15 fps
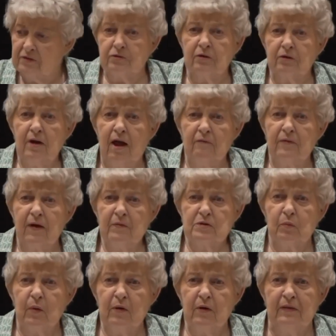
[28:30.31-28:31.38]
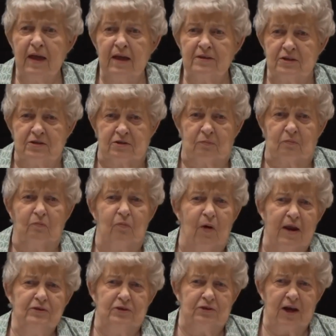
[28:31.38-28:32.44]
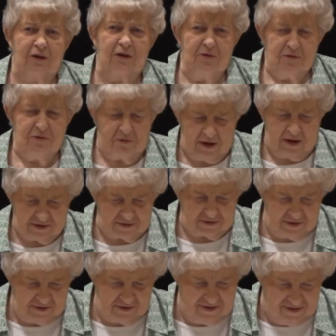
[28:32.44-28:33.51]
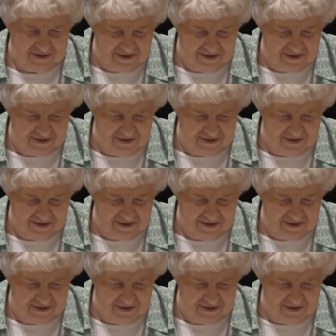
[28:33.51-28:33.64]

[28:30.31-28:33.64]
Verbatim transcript: And sure enough, I was wearing that red checkered dress.